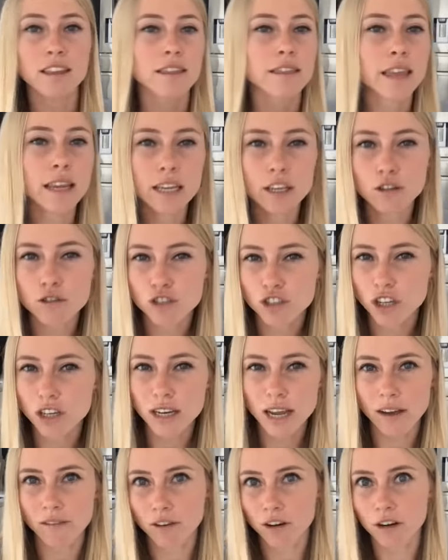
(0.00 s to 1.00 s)
then you
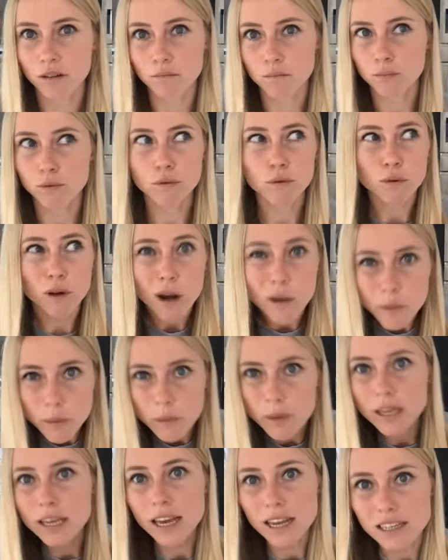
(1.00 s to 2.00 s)
shouldn't ever
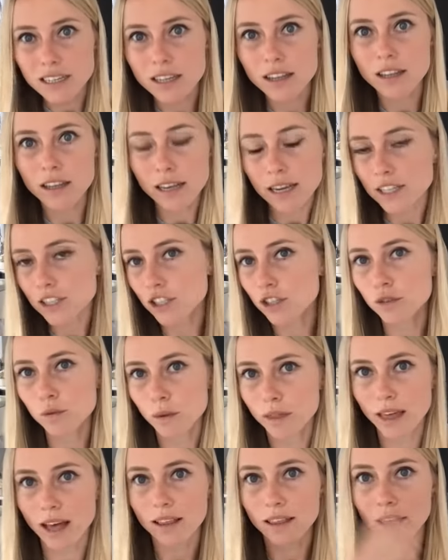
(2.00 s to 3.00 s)
probably get to issues
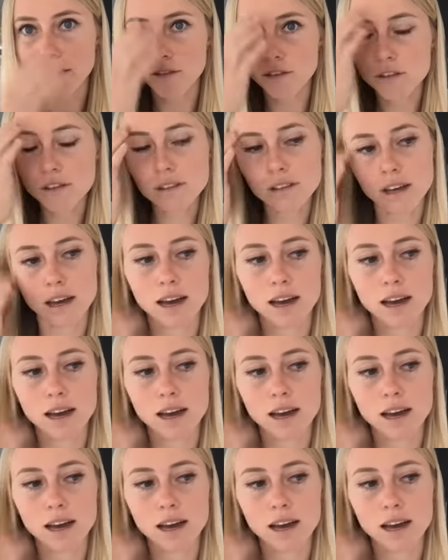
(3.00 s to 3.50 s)
with that level.